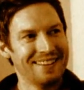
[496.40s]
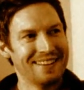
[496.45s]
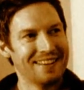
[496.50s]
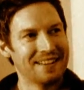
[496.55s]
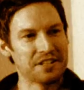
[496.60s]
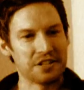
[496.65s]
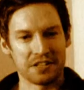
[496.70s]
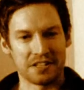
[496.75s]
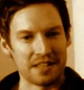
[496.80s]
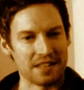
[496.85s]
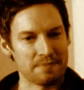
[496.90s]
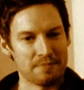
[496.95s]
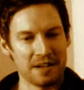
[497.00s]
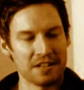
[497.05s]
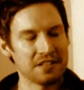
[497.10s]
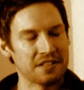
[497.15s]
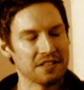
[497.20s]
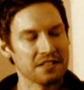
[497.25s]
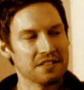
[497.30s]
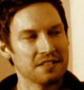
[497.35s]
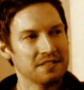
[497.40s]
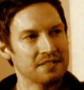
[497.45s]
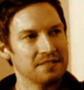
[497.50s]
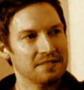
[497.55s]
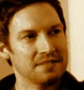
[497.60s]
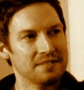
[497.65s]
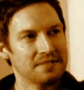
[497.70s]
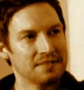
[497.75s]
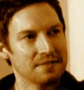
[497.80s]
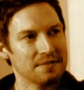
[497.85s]
and just get the basics.
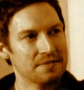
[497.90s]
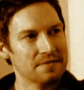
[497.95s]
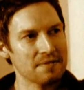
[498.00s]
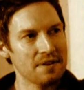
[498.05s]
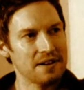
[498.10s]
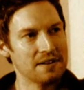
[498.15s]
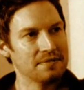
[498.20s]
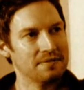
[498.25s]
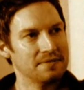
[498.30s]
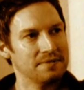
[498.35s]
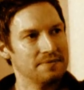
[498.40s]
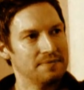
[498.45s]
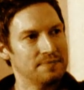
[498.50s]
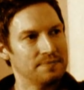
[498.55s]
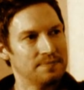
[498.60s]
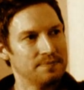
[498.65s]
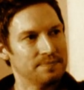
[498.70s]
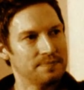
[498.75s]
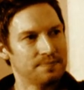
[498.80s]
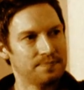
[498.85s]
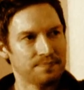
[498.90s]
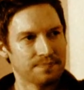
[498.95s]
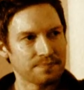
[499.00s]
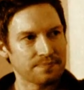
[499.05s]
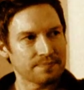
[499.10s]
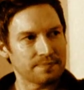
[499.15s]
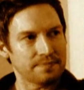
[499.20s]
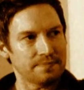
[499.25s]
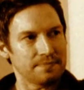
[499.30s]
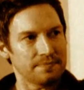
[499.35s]
So there's, there's continuous
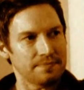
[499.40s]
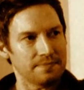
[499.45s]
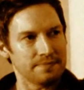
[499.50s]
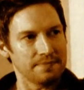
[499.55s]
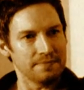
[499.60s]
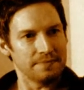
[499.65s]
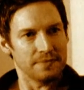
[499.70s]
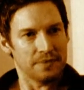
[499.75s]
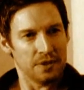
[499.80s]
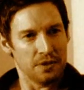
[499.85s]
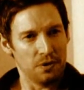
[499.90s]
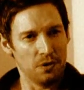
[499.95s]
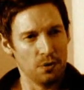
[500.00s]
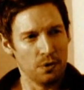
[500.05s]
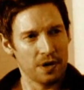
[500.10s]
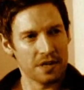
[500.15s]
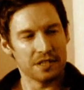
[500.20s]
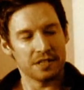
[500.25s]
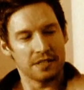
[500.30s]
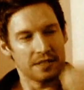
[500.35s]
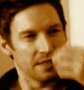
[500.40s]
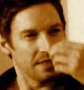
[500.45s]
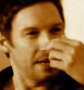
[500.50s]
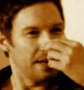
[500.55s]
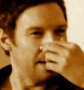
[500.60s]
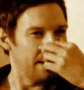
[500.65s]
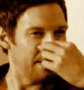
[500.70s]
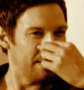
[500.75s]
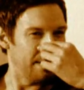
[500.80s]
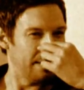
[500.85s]
improvement there. You never always,
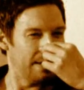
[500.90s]
yeah.